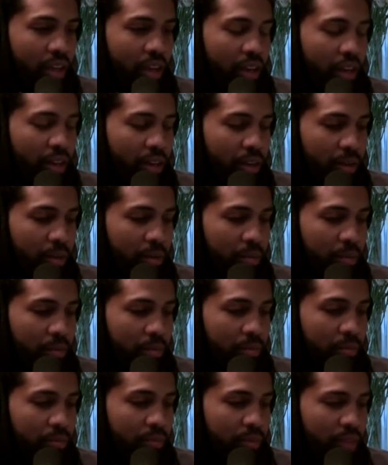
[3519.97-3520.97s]

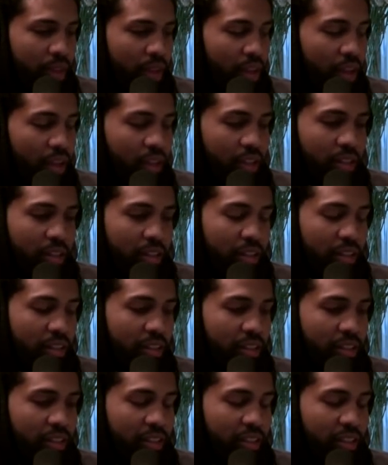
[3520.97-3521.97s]
um,
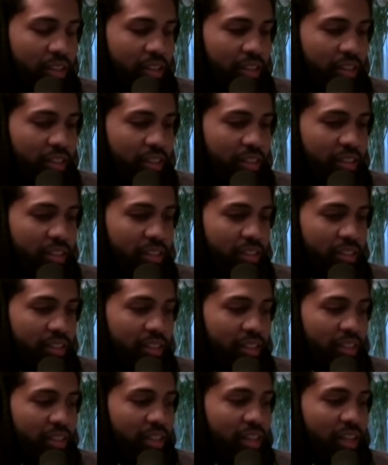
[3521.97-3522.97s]
the,
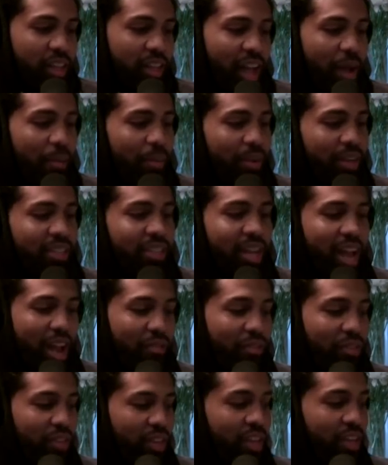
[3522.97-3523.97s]
the the climate is
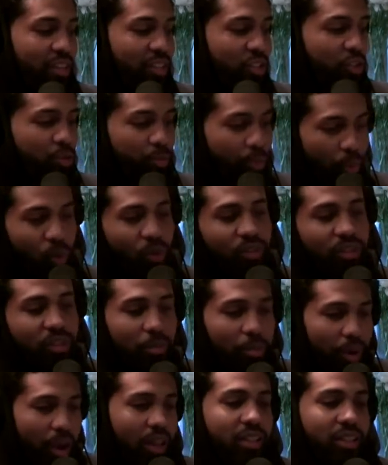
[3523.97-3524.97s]
heavy in sports
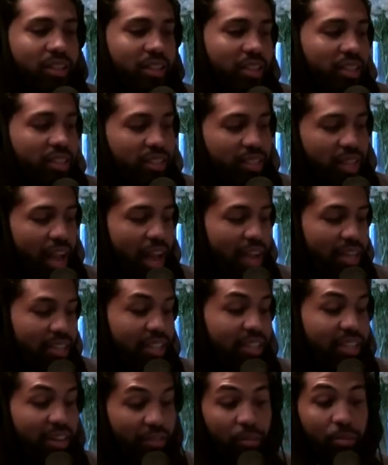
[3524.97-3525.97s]
and politics as
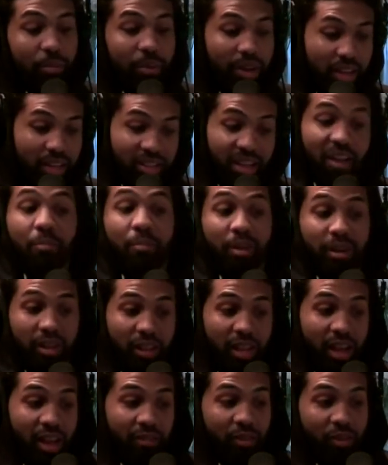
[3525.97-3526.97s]
it's ever been as I've been
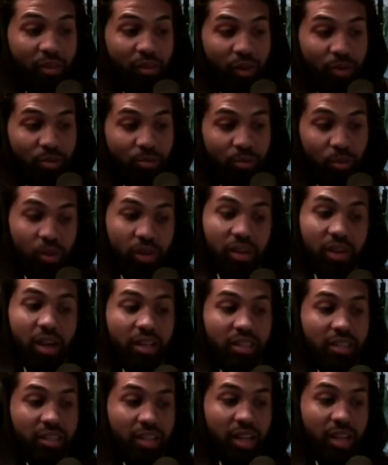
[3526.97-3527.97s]
alive. Mm-hmm. I, I was born in
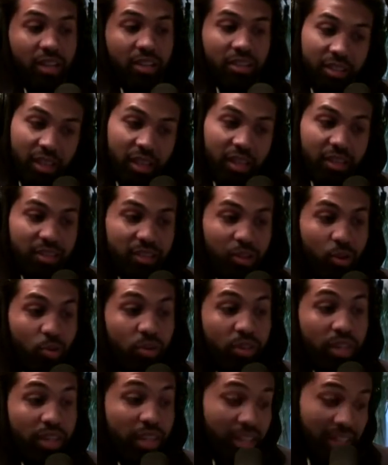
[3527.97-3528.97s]
nineteen eighty-six, so
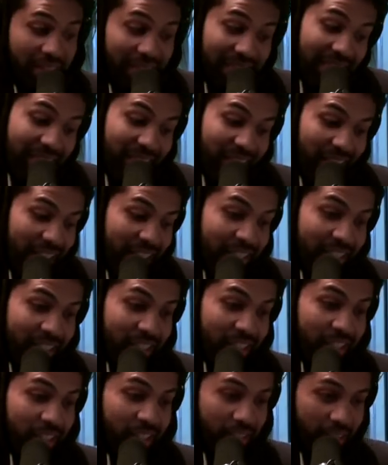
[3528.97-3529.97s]
th this
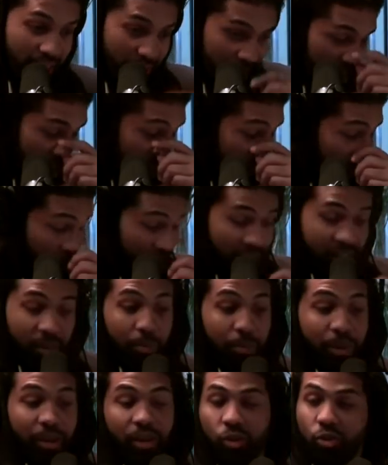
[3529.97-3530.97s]
is definitely the
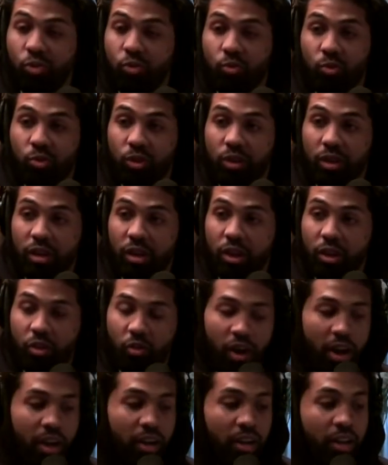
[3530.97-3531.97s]
pinnacle, mm-hmm.
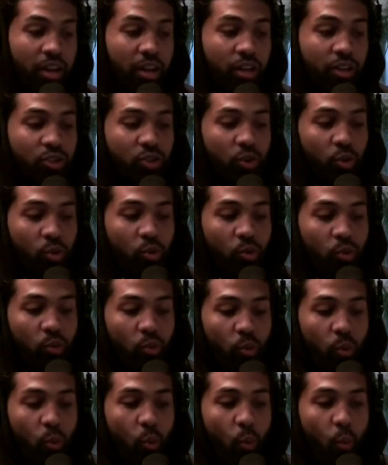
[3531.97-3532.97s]
right? So
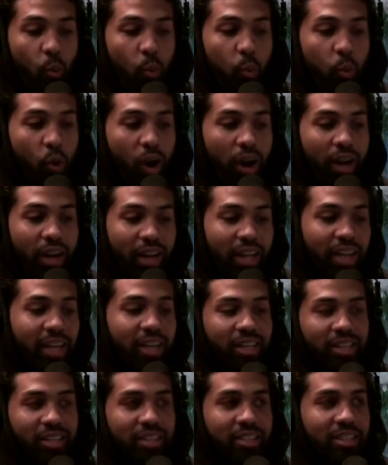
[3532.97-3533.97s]
what
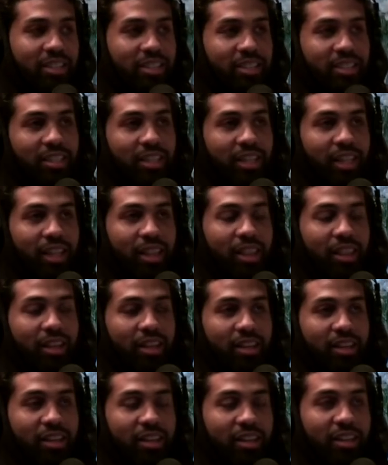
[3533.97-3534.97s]
is
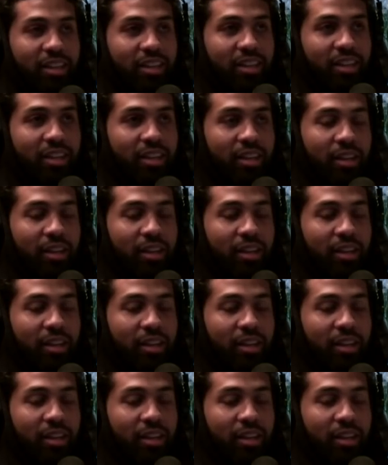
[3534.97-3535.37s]
the